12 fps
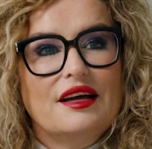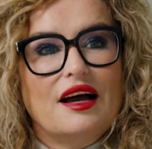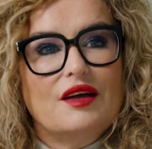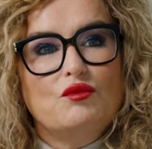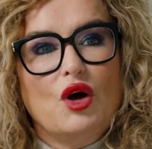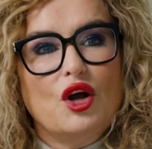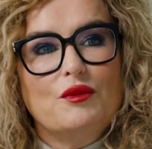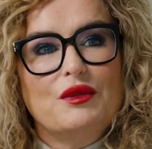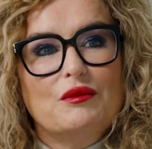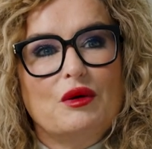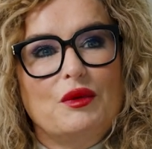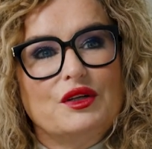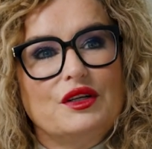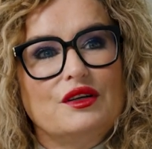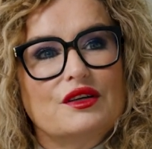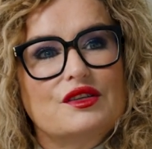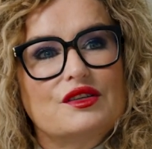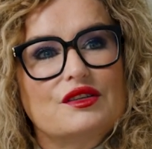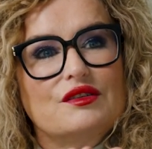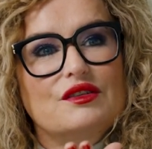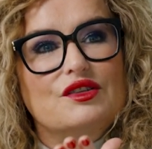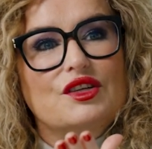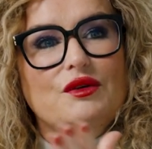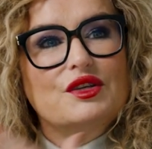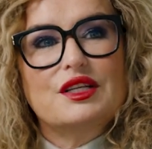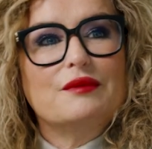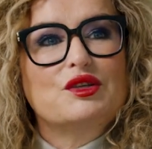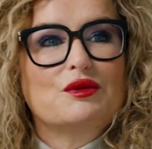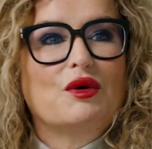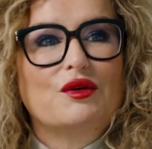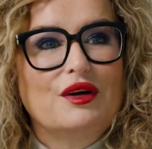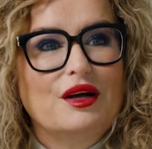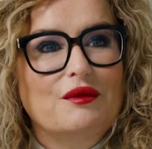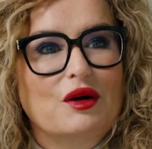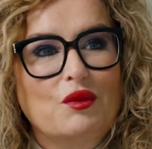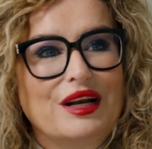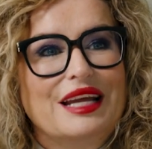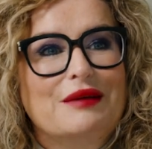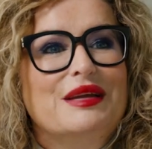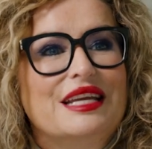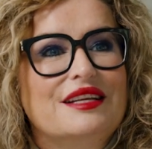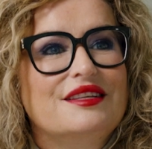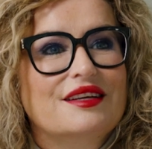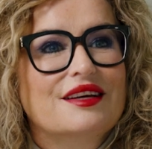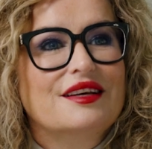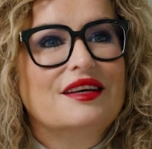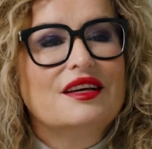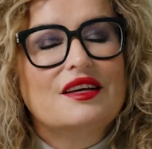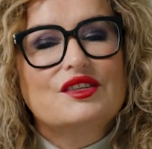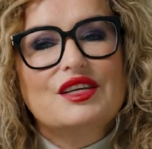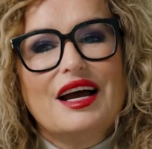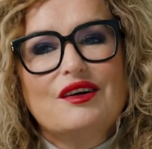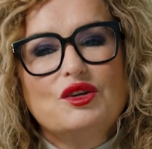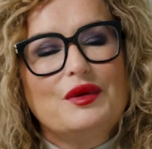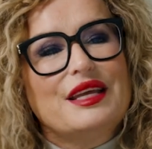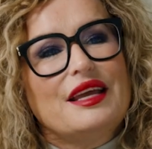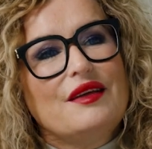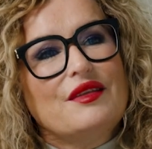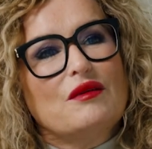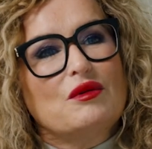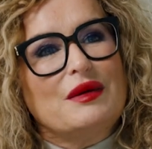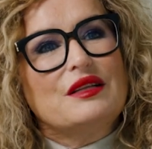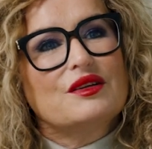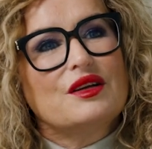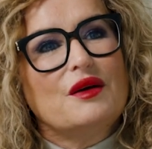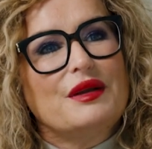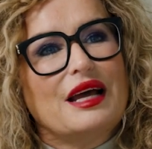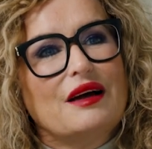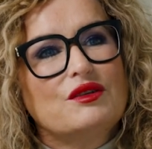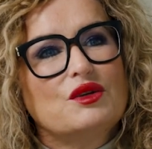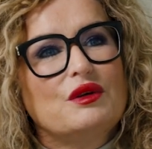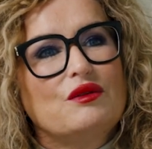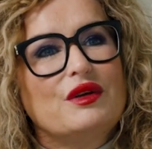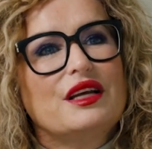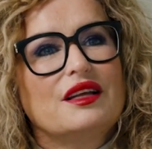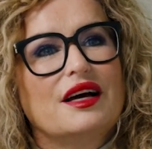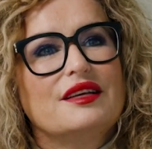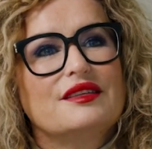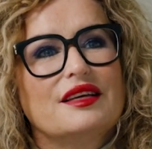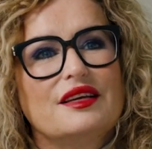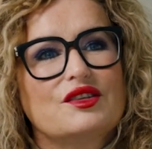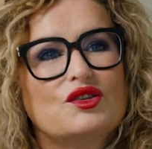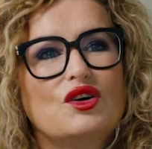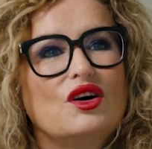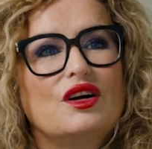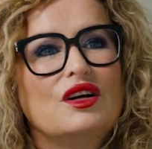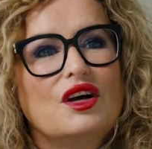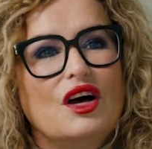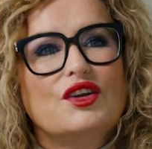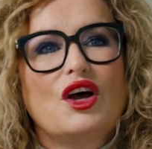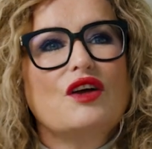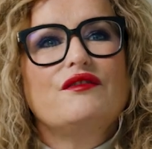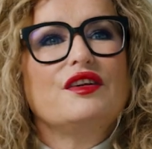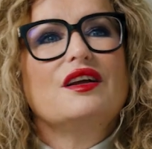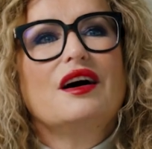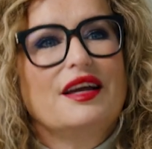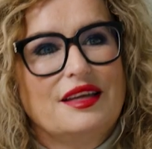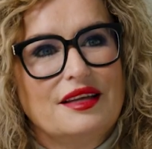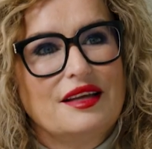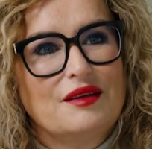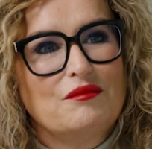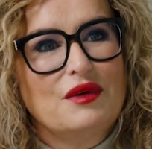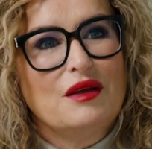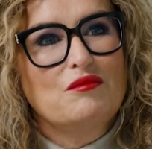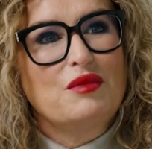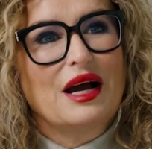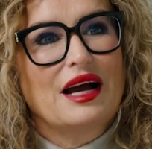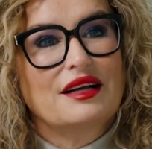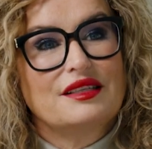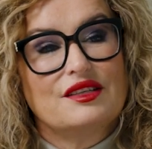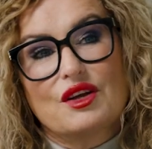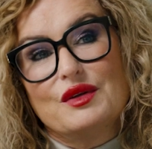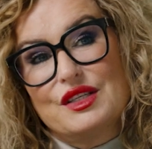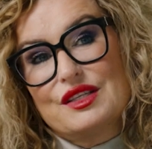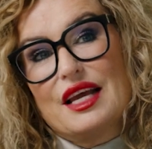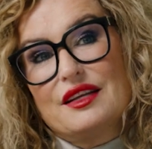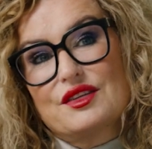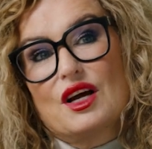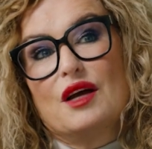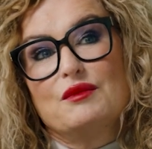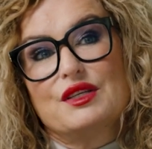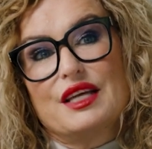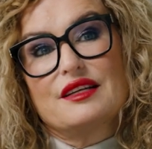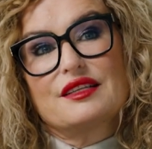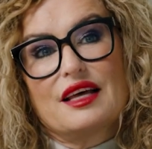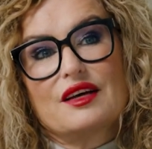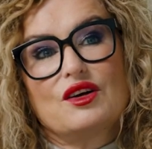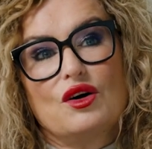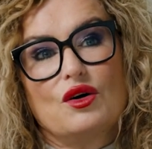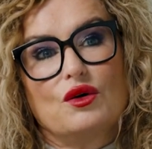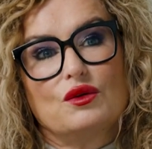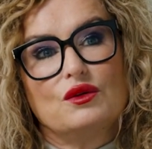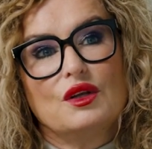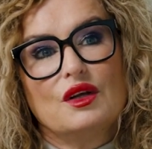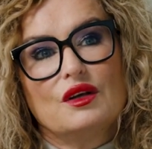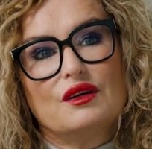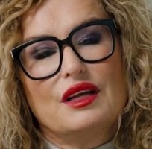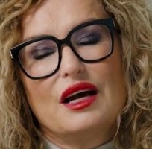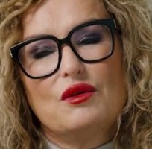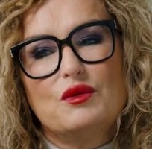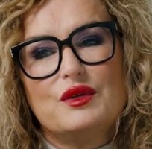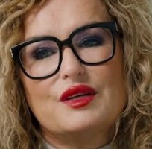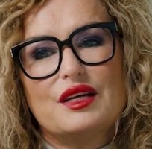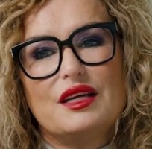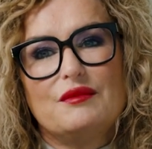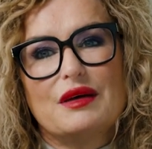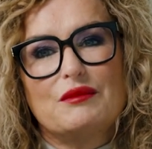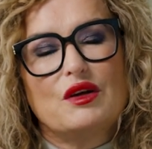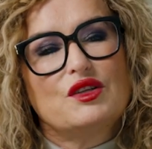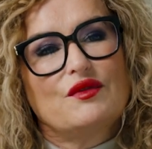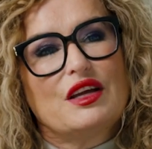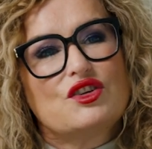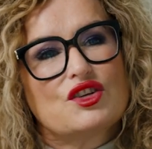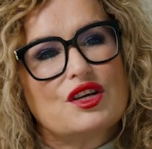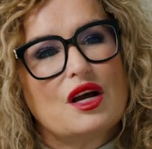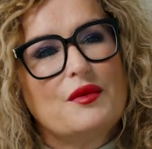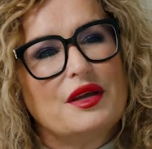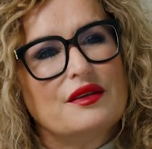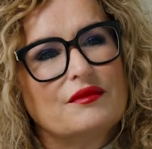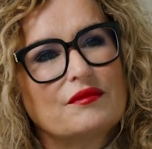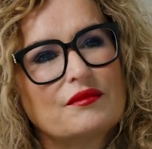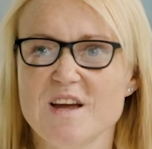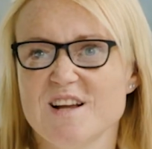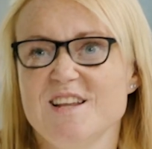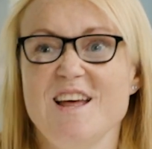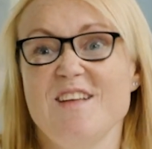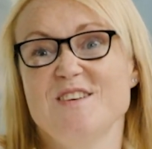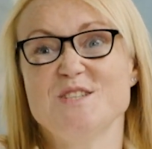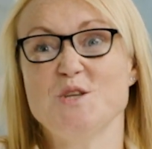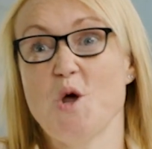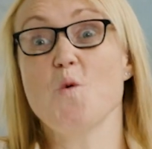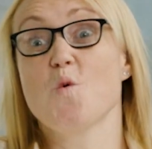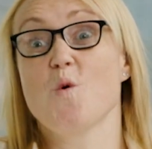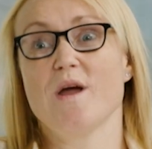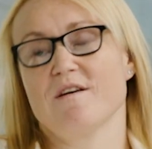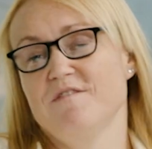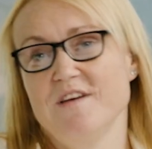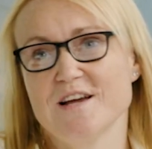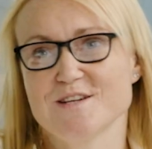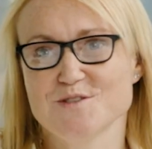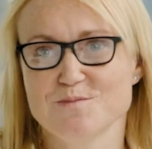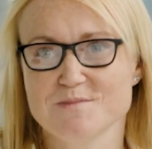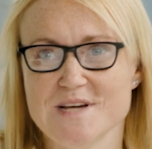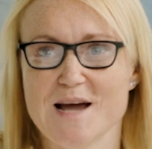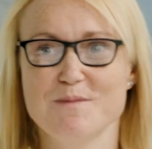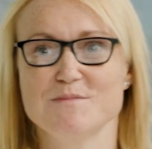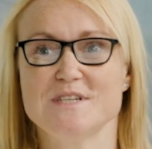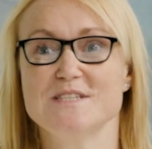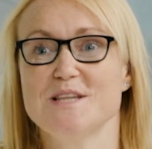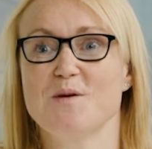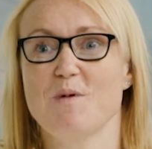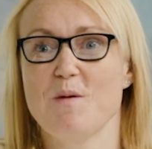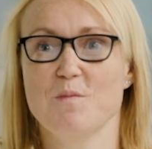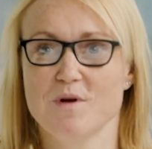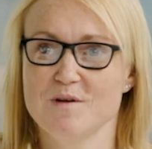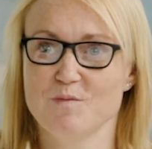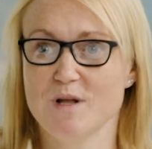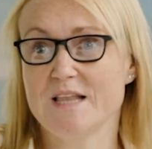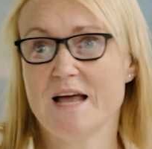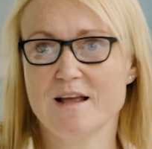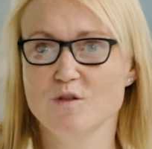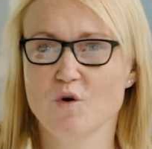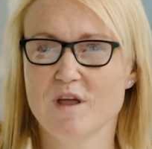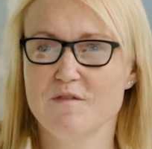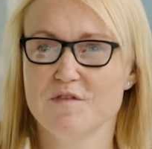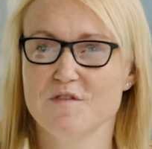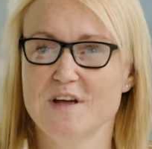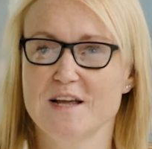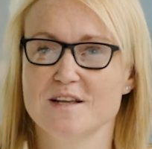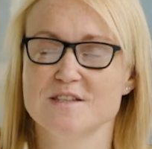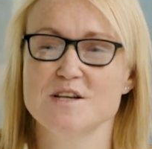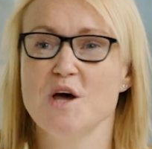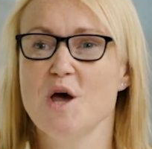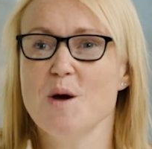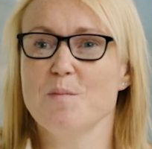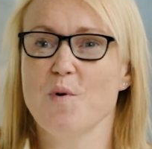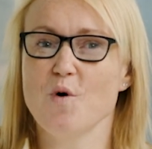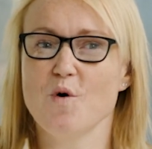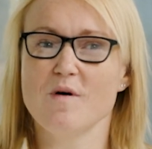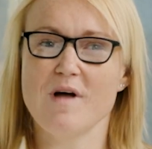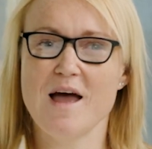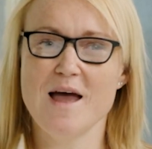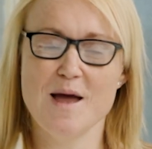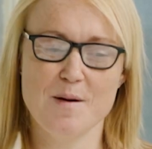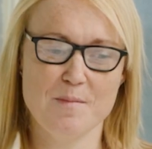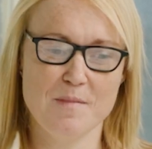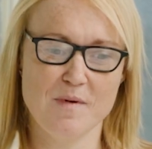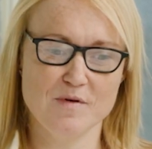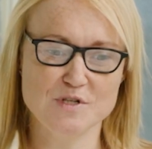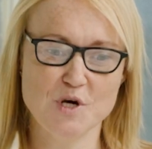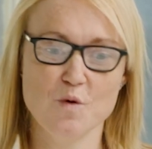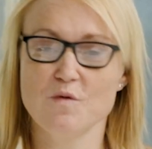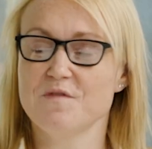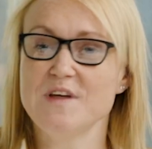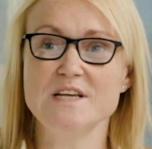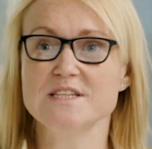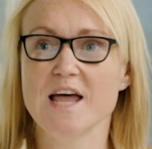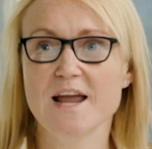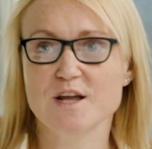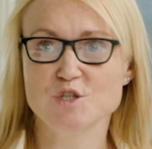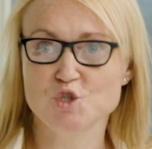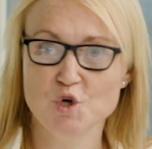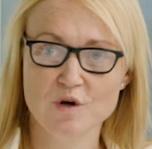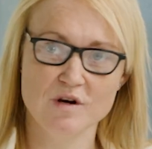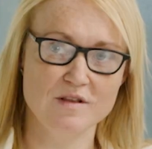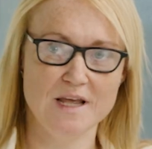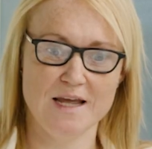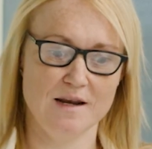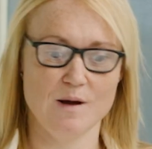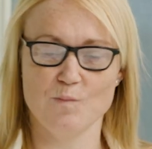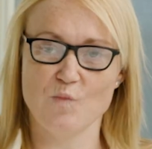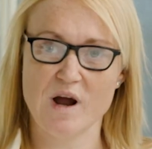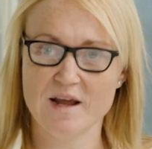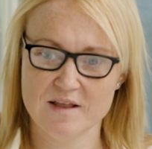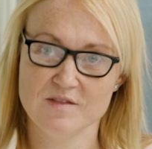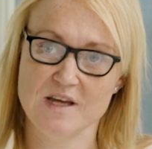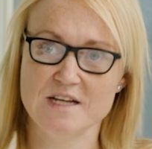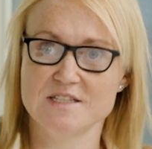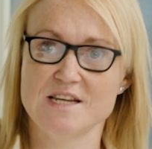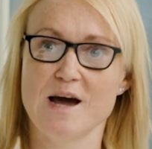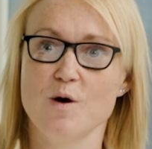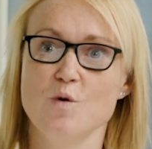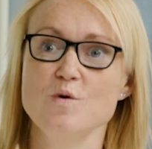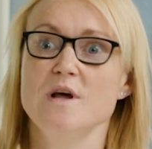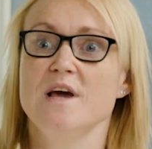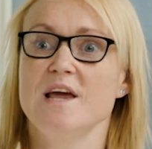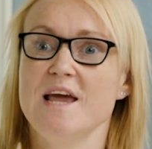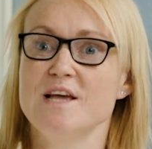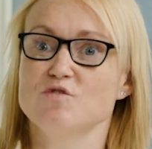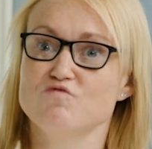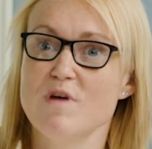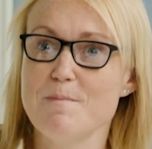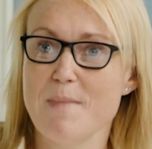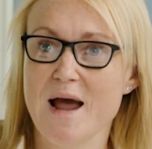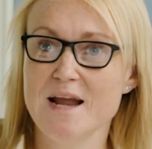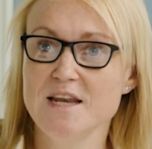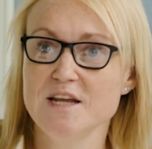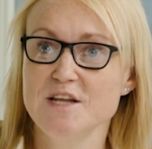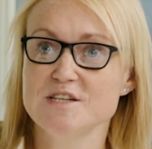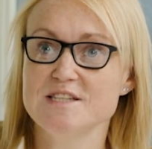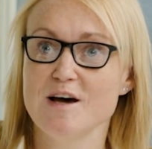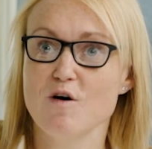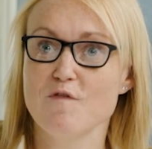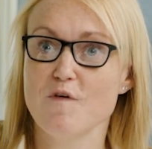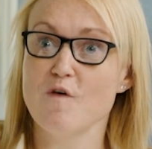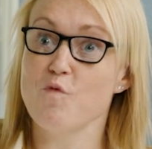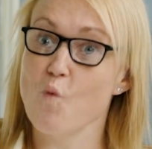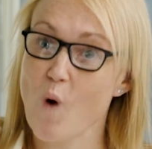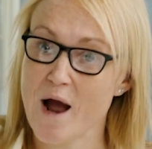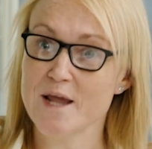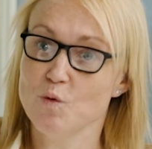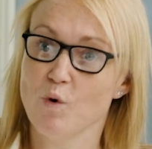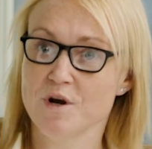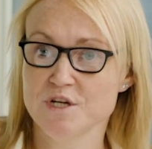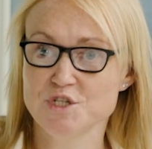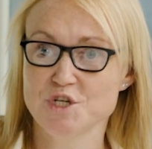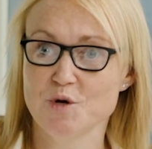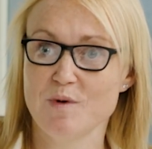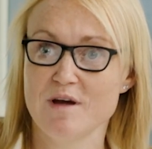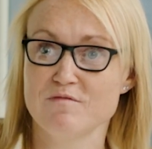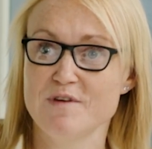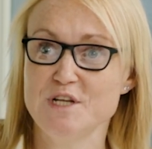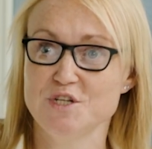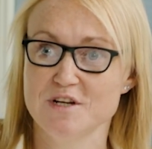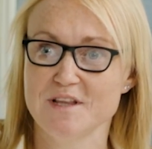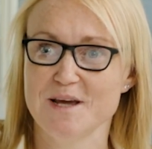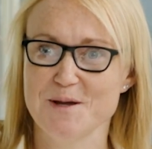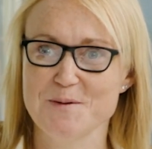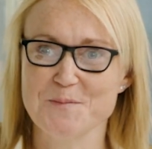I hope that my body looks so slim tomorrow. I want it immediate. So how do we keep that momentum going? How do we realise that it's not an overnight impact? It's going to take time to get to that goal. How would you keep that motivation going? Yeah, there's no quick fix sometimes, is there, when we're like looking for things. But so things like journaling and writing things down, it's reminding yourself of why you wanted to do it originally.